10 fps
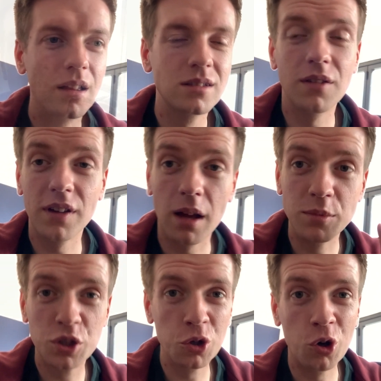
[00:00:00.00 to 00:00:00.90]
Something I'm
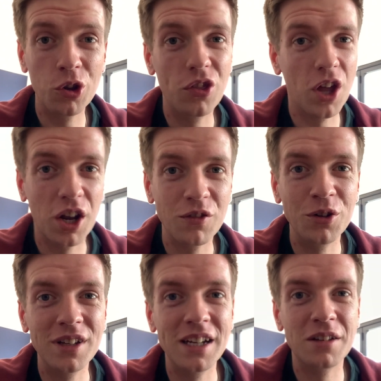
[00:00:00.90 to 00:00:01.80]
sure none of you
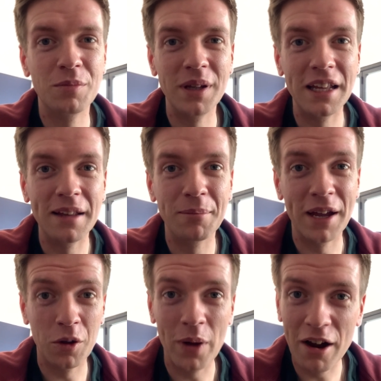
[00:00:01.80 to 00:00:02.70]
need to be
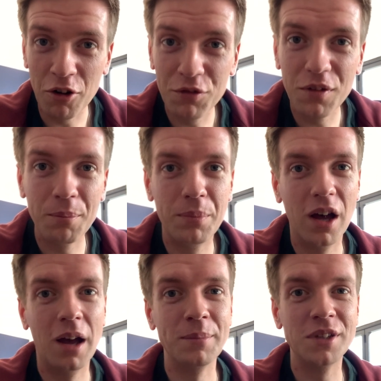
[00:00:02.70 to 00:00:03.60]
made aware of,
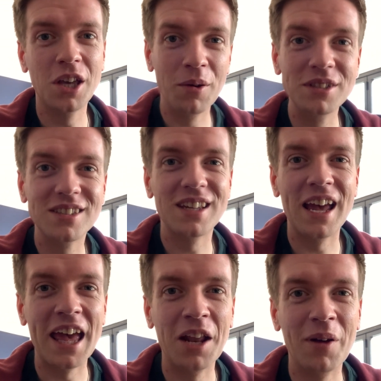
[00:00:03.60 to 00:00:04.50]
but I'm going to say
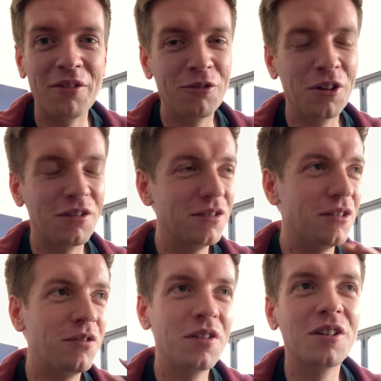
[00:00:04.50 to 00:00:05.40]
it anyway for the
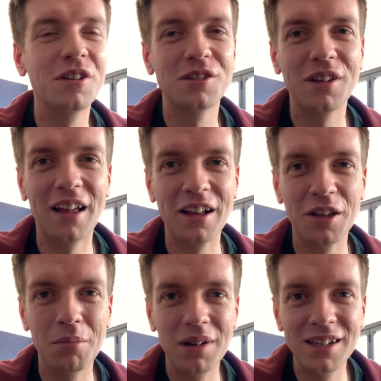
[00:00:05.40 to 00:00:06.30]
fullness and
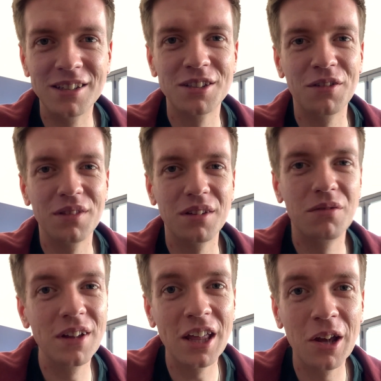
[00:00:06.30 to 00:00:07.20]
completeness of this
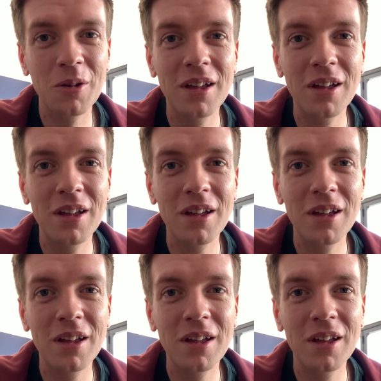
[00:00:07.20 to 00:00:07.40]
video,